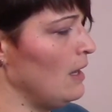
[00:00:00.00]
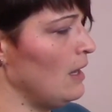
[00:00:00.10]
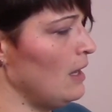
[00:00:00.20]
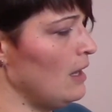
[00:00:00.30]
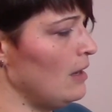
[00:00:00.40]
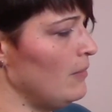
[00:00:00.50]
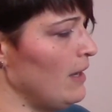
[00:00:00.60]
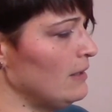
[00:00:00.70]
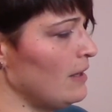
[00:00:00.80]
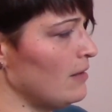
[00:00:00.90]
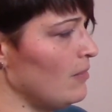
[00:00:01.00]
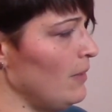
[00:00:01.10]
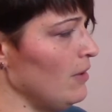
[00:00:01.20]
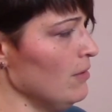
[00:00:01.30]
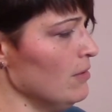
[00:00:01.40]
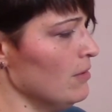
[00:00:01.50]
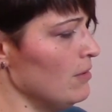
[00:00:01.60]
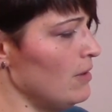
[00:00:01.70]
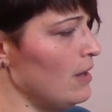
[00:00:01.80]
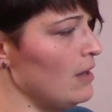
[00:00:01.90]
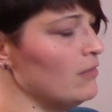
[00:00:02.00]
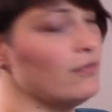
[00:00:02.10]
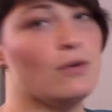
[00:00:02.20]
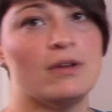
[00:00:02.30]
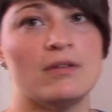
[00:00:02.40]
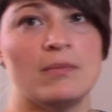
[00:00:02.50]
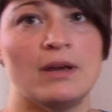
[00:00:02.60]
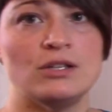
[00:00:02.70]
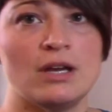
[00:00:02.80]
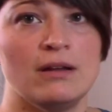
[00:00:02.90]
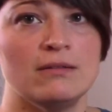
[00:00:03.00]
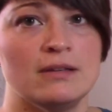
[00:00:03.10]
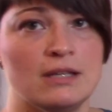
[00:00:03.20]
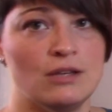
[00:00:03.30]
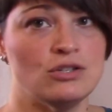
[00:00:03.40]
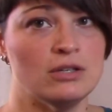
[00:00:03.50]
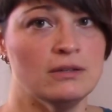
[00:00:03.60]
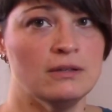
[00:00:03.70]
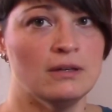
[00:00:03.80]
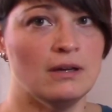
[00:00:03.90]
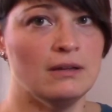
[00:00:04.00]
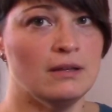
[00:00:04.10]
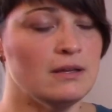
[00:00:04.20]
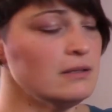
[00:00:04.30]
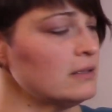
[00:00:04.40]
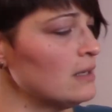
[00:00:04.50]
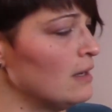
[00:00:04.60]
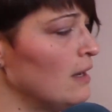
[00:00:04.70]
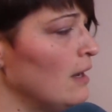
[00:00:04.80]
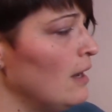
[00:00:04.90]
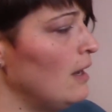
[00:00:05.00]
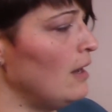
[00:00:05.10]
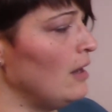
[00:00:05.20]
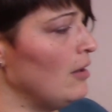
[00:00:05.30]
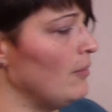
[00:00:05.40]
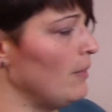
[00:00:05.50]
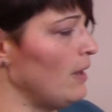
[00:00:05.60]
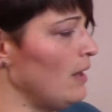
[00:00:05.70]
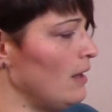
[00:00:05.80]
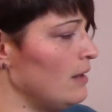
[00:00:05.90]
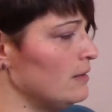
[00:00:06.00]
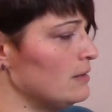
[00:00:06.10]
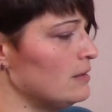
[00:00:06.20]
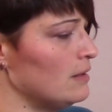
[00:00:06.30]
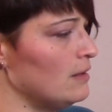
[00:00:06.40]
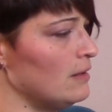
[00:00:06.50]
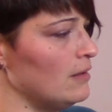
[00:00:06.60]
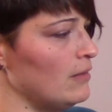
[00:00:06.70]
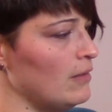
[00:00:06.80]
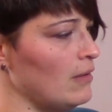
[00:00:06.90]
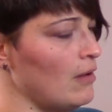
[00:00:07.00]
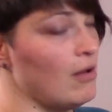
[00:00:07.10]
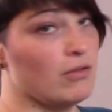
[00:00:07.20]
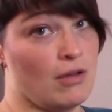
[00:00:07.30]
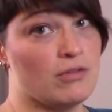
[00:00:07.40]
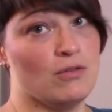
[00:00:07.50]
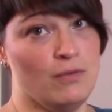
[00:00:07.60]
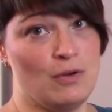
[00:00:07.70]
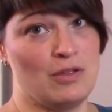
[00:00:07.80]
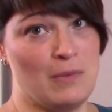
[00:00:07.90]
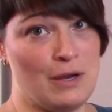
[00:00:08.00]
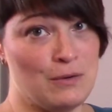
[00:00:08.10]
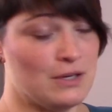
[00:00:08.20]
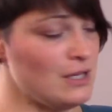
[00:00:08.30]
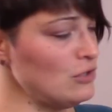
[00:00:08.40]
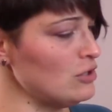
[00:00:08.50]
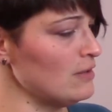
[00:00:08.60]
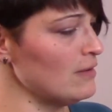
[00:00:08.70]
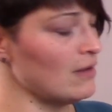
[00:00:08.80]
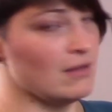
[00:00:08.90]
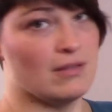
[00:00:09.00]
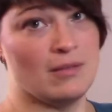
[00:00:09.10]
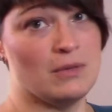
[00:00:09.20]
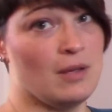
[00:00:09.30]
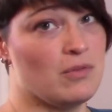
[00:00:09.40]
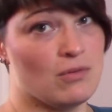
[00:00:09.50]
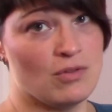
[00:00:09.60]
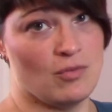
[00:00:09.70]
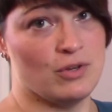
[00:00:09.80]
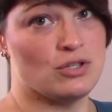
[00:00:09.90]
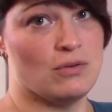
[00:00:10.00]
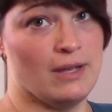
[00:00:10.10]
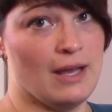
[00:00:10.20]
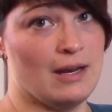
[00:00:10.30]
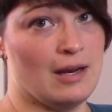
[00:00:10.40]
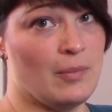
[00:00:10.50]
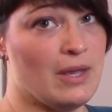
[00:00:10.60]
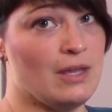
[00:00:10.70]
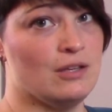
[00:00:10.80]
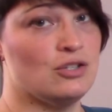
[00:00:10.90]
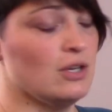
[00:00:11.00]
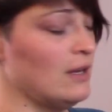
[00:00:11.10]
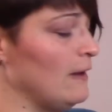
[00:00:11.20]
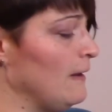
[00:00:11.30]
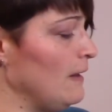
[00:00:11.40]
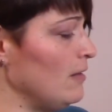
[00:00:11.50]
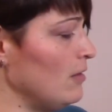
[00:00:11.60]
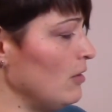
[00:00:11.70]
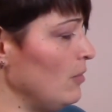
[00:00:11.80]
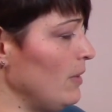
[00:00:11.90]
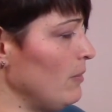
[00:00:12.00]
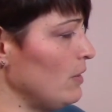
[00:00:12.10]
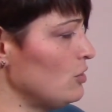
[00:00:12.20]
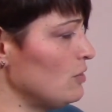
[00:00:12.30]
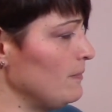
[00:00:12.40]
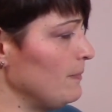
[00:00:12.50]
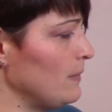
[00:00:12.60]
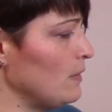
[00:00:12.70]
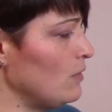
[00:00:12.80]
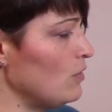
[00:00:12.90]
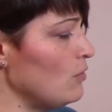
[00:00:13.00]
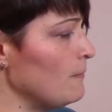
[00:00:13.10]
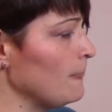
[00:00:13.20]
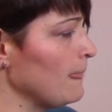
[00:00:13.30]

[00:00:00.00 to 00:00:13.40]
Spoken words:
and make text bigger and focus my child's attention on things, and also focus my own attention, because sometimes there's so much going on in a page, it's a little bit much. So